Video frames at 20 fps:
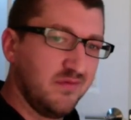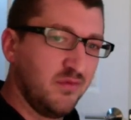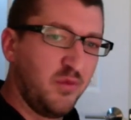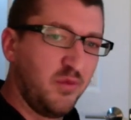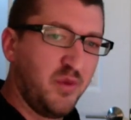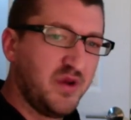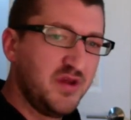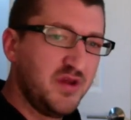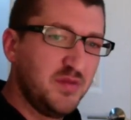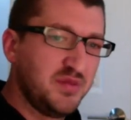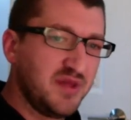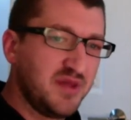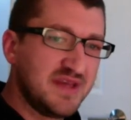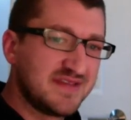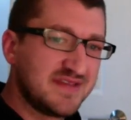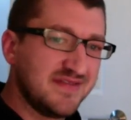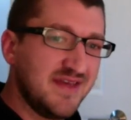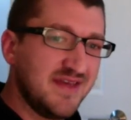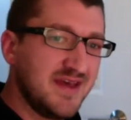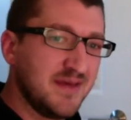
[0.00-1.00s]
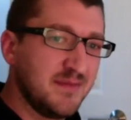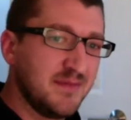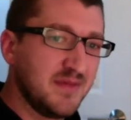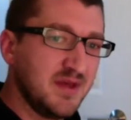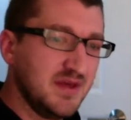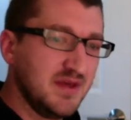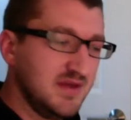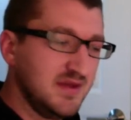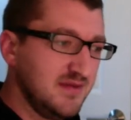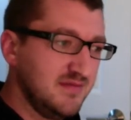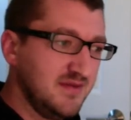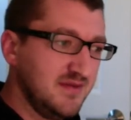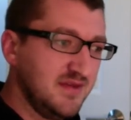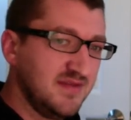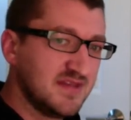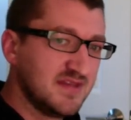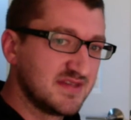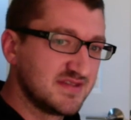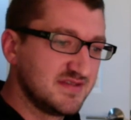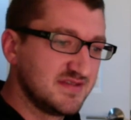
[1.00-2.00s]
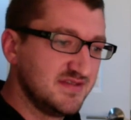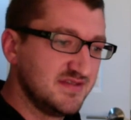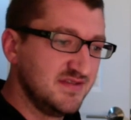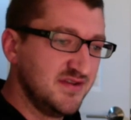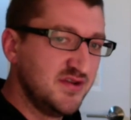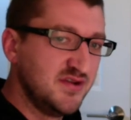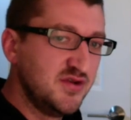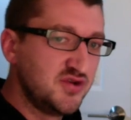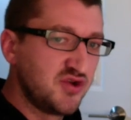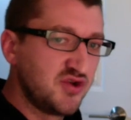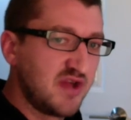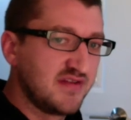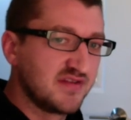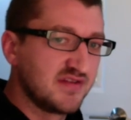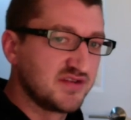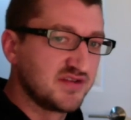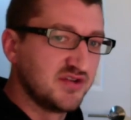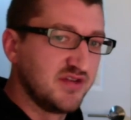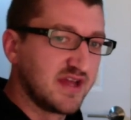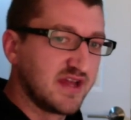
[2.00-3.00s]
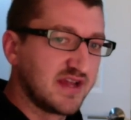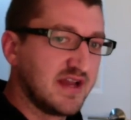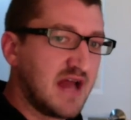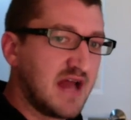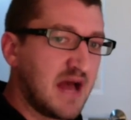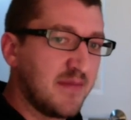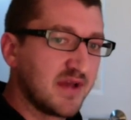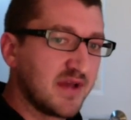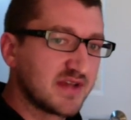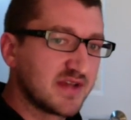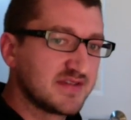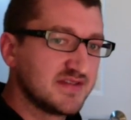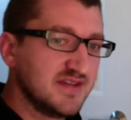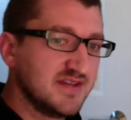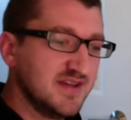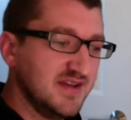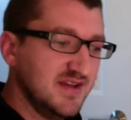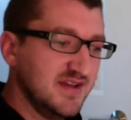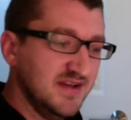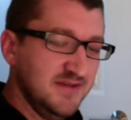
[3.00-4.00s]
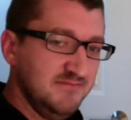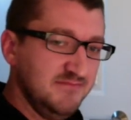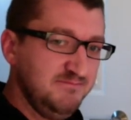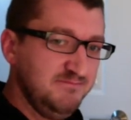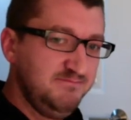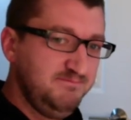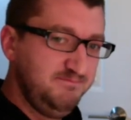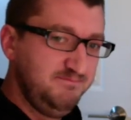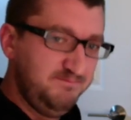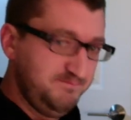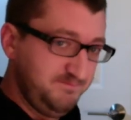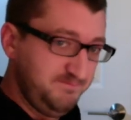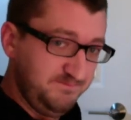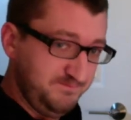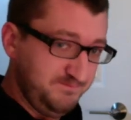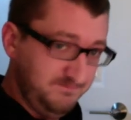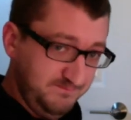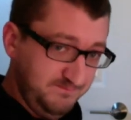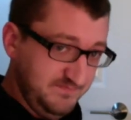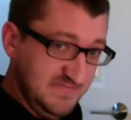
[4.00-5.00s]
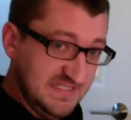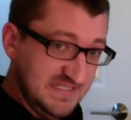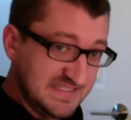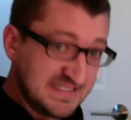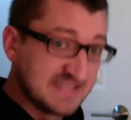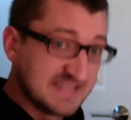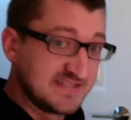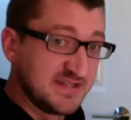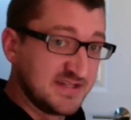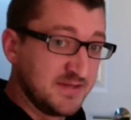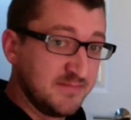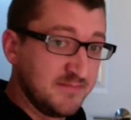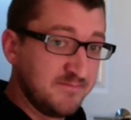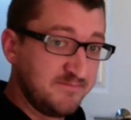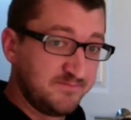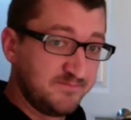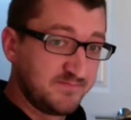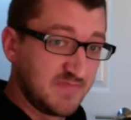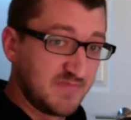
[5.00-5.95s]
where do you place them in this new transitional economics system